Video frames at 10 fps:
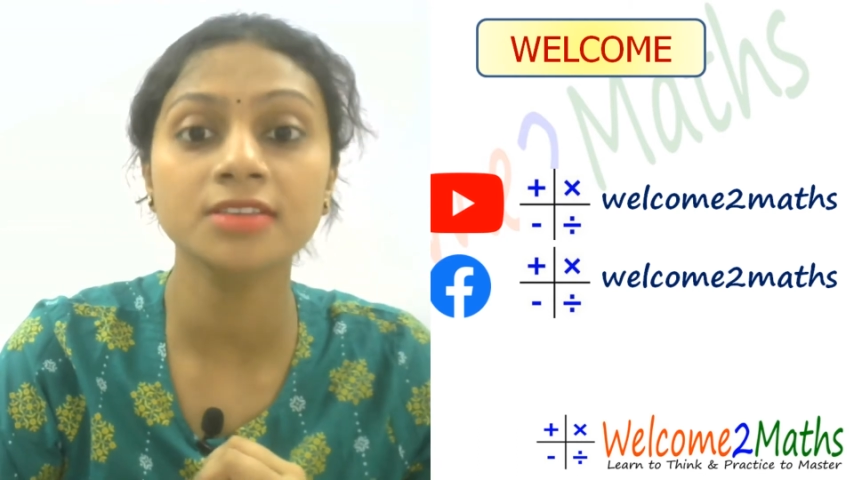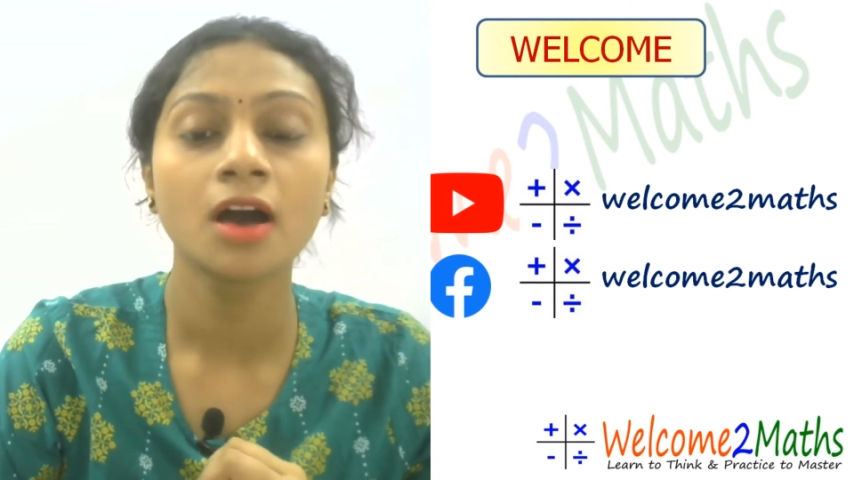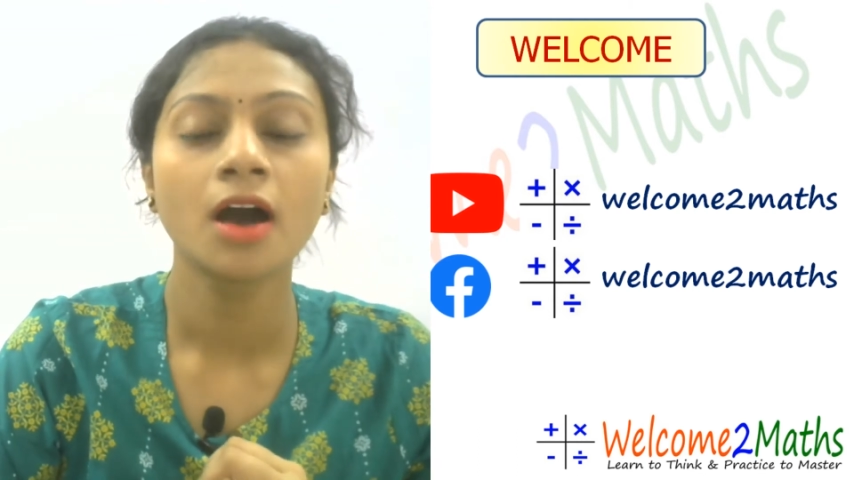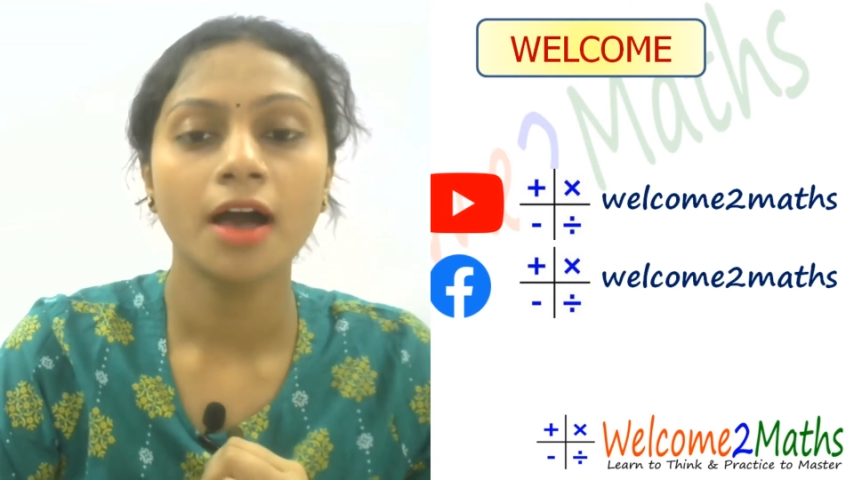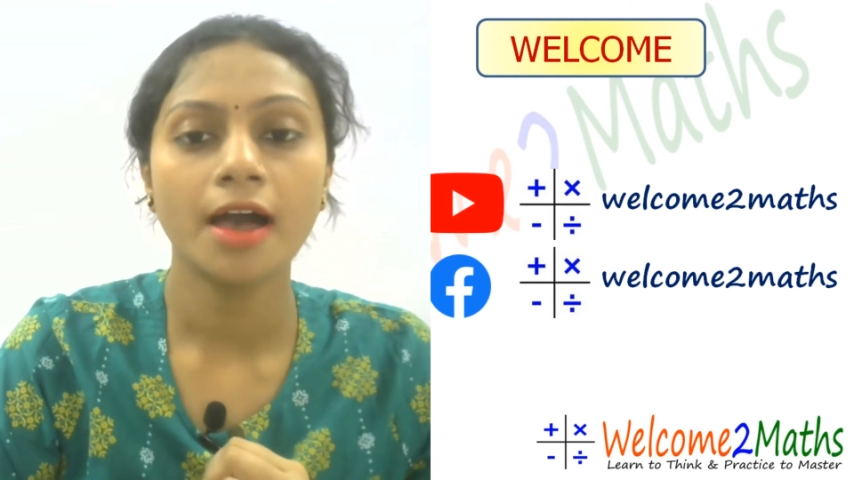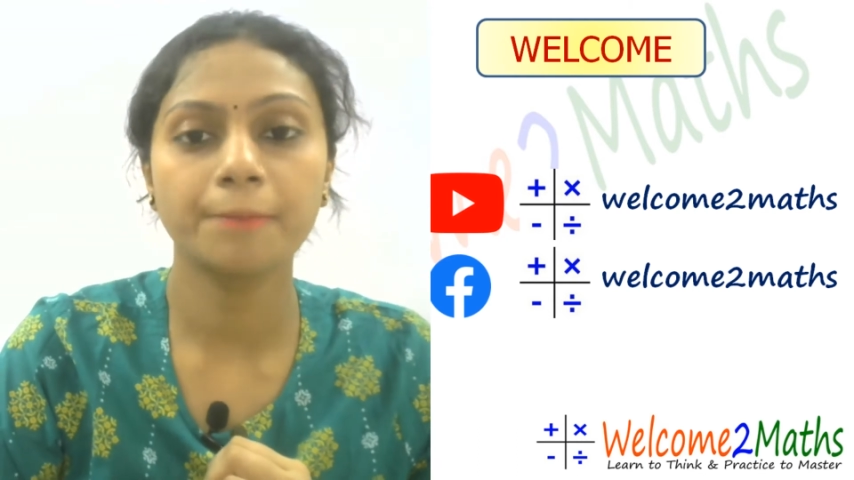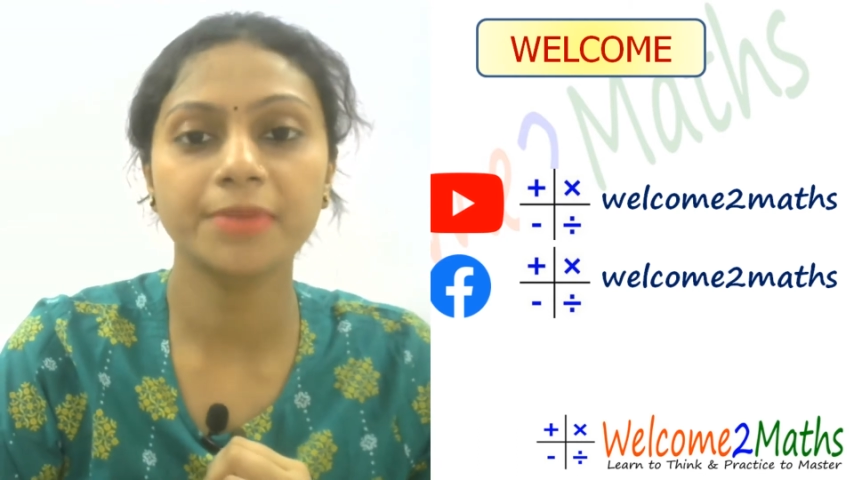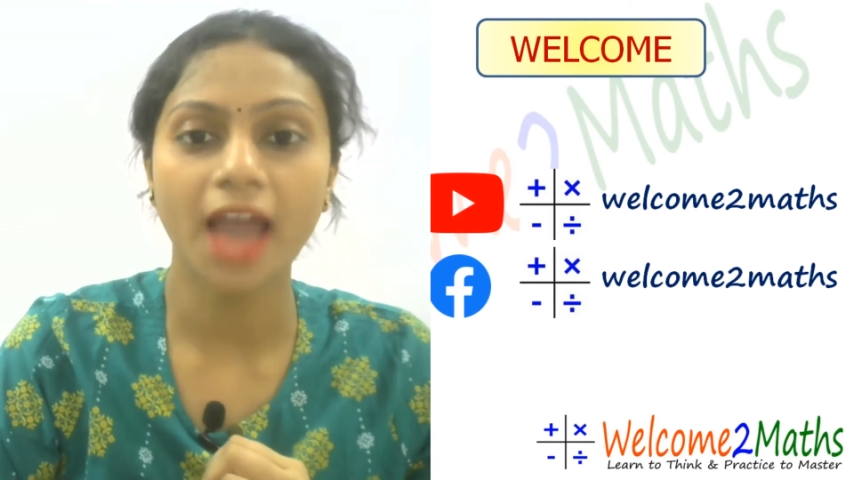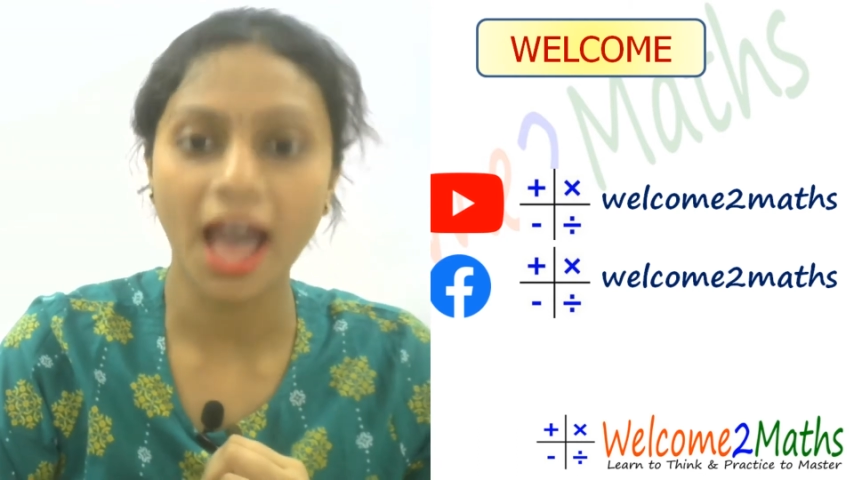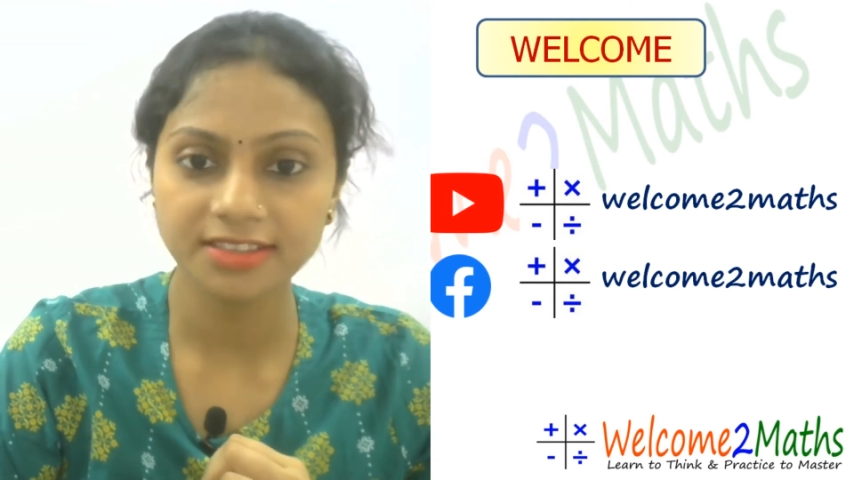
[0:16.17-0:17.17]
have been
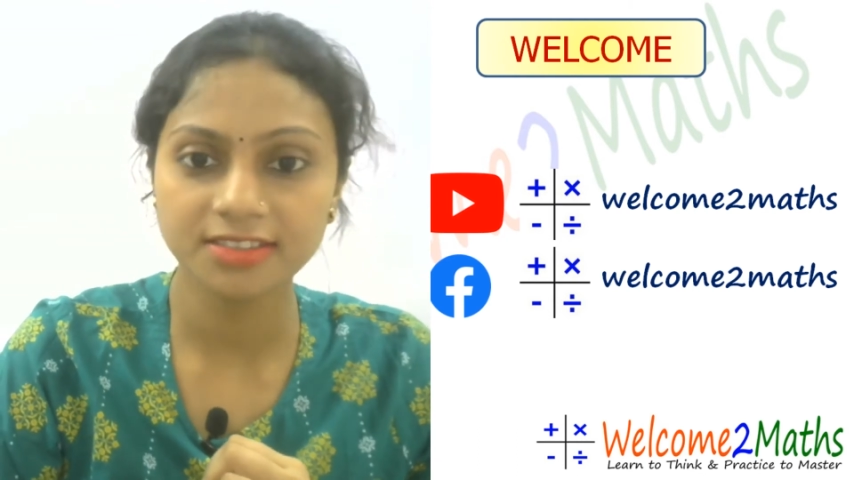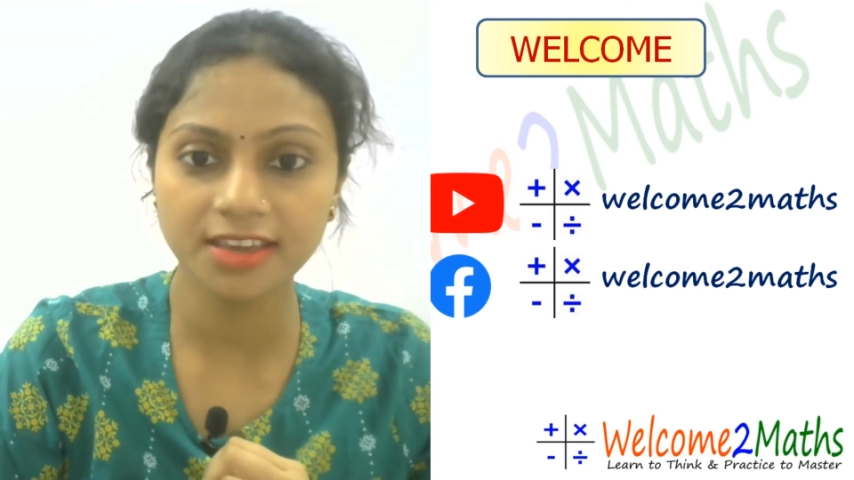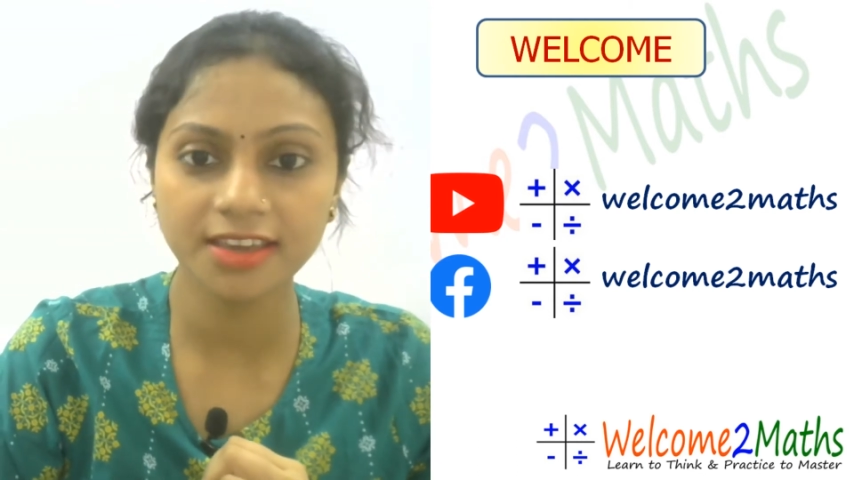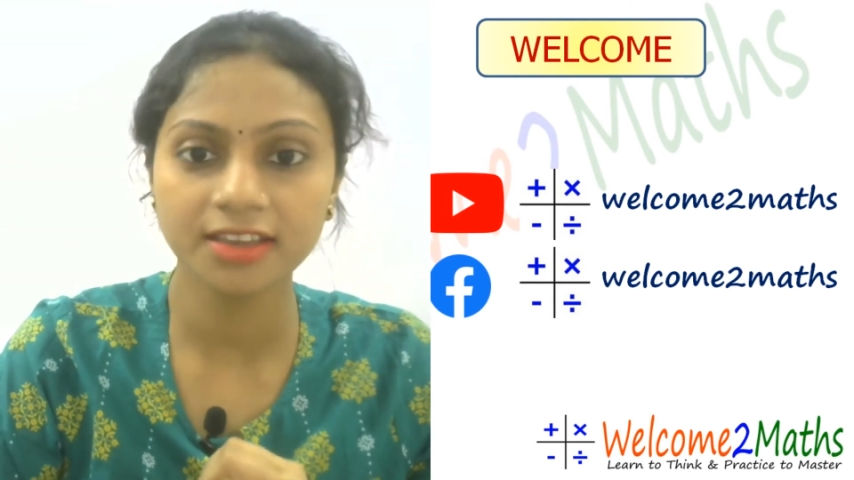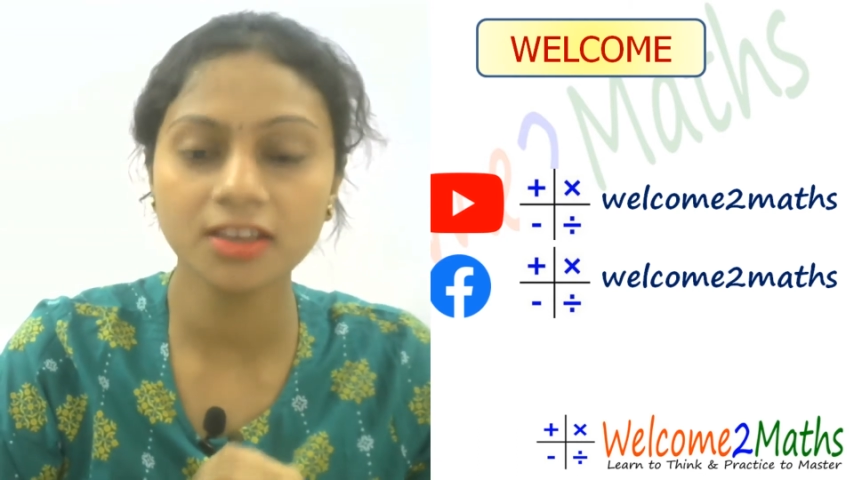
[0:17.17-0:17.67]
asking